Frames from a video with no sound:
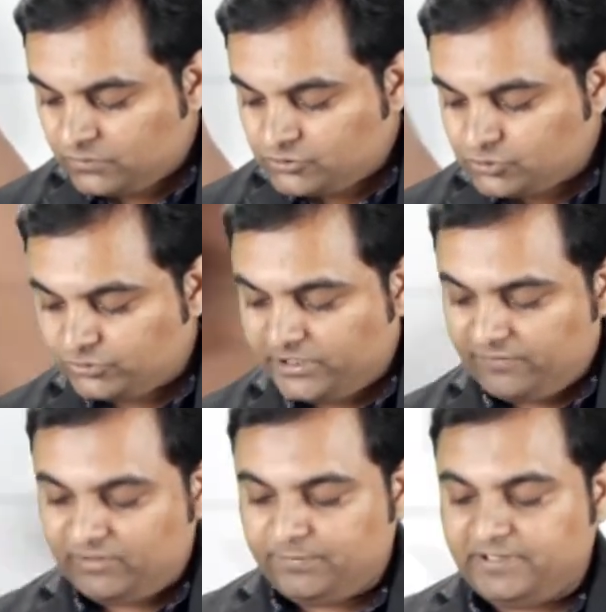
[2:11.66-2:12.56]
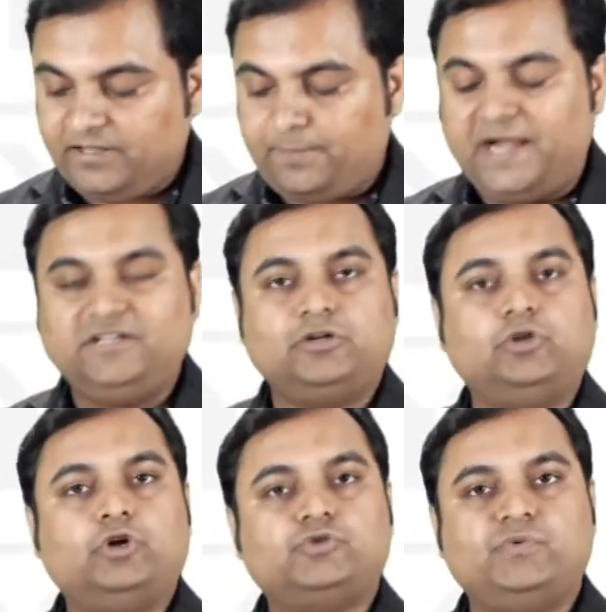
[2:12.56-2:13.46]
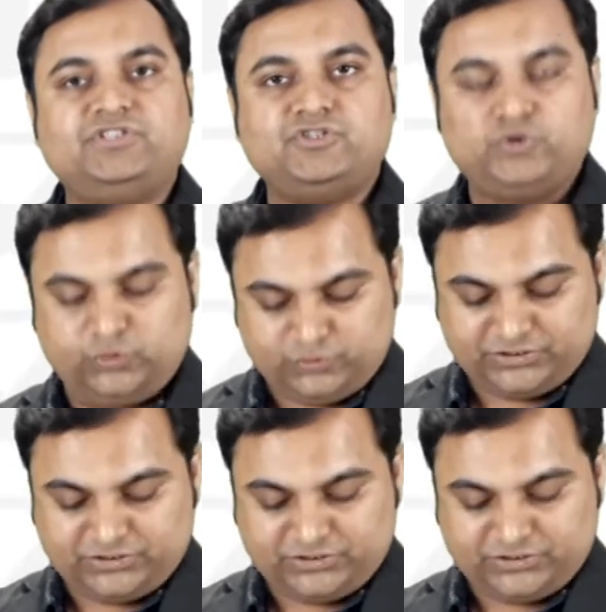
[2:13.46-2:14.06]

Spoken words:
so there will be the minor loss which is due